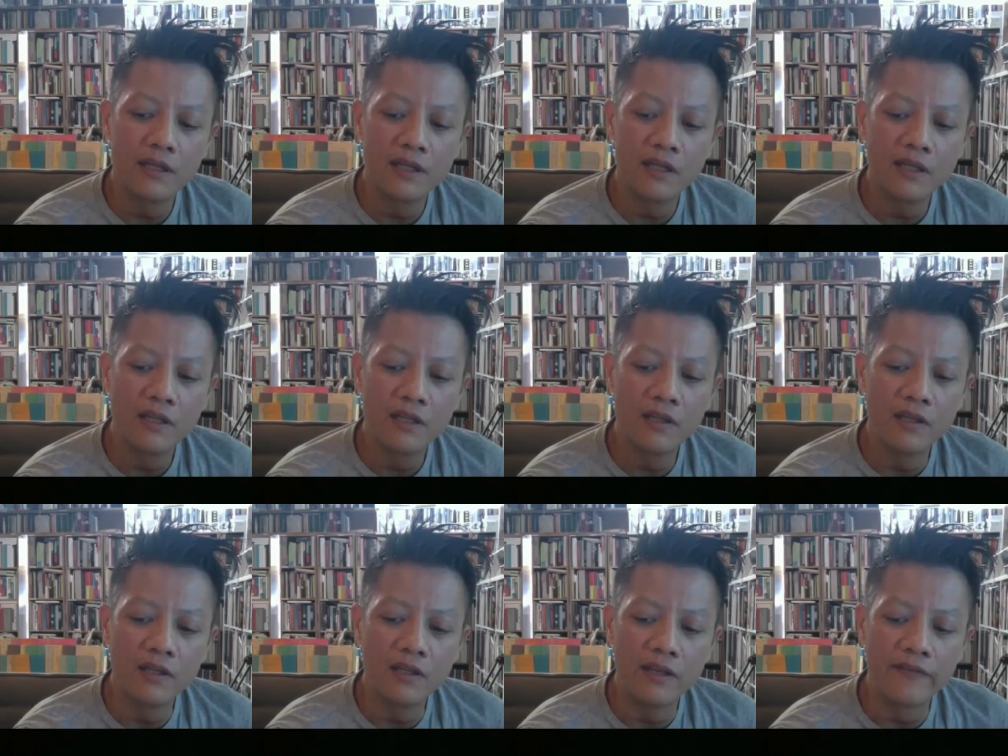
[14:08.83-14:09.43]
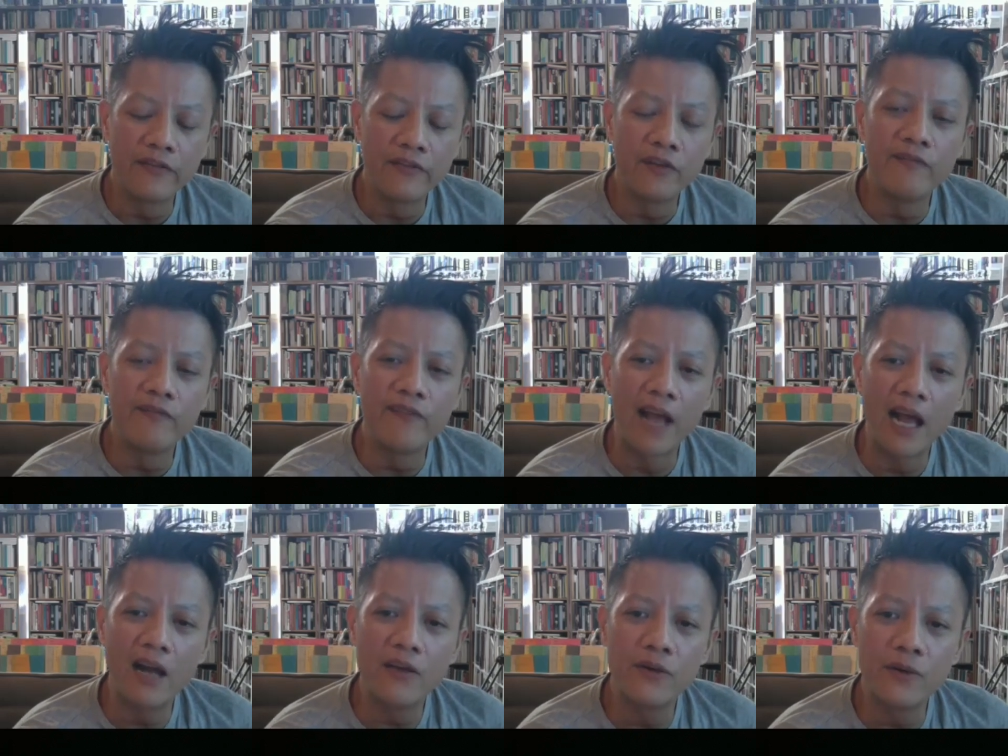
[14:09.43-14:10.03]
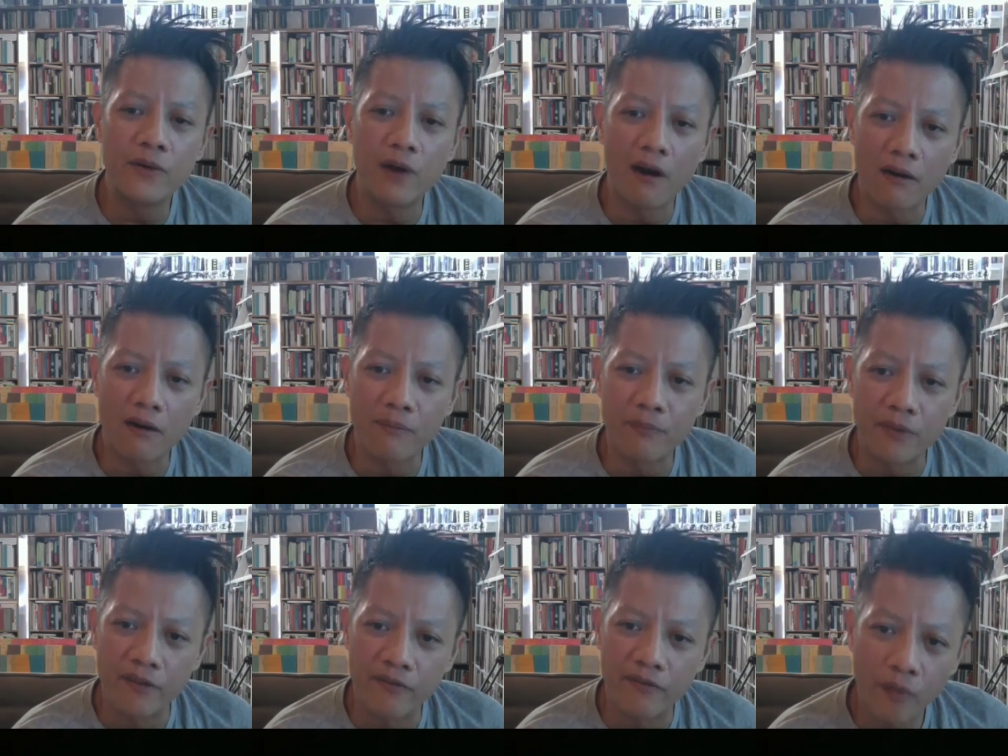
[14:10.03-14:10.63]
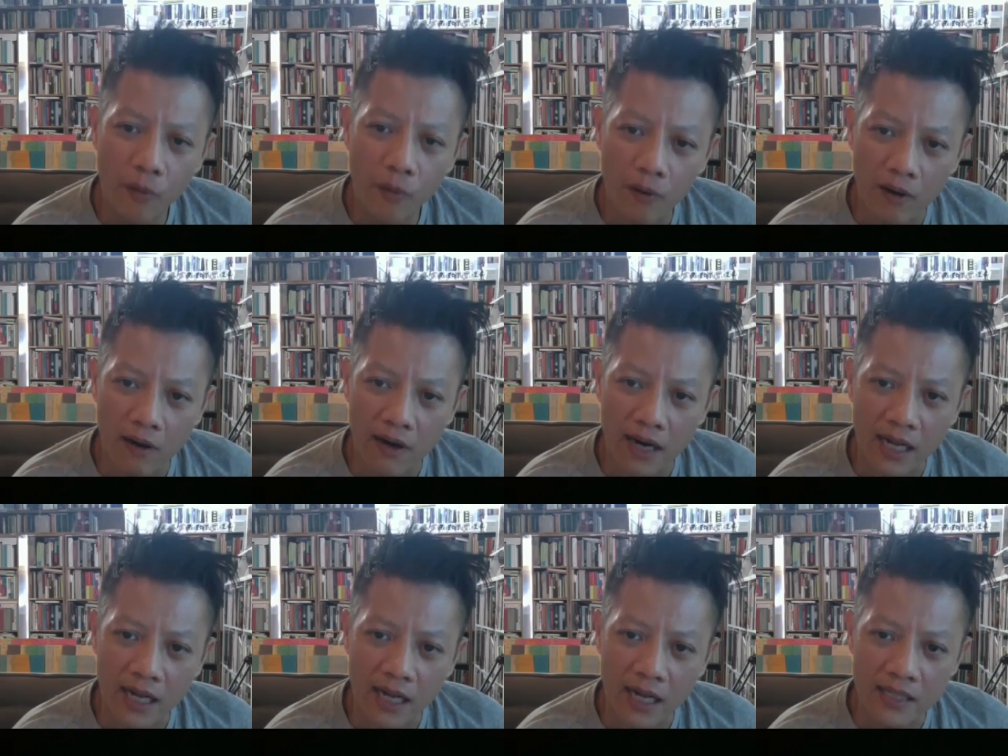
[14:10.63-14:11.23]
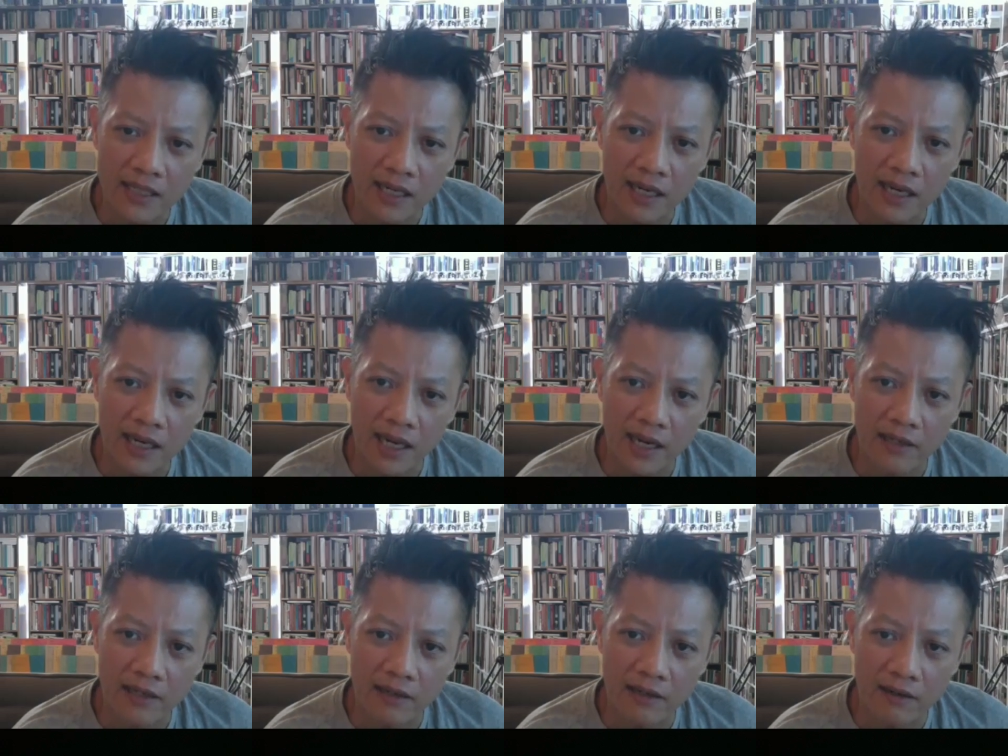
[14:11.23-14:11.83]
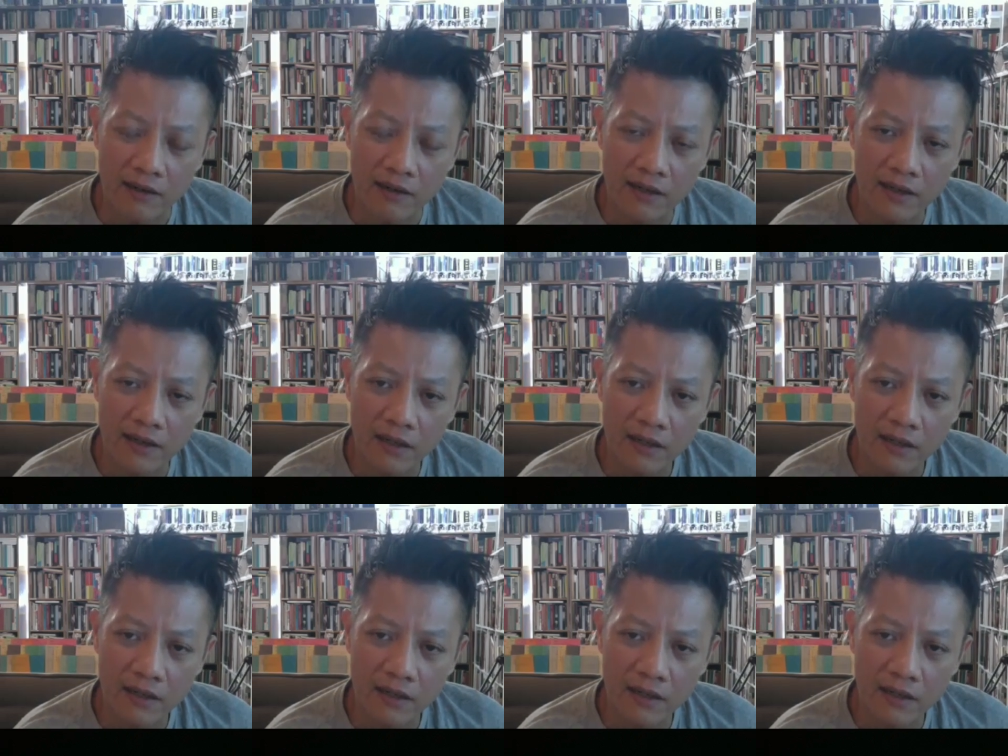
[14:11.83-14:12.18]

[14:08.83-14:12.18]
if you valued art before as a collector,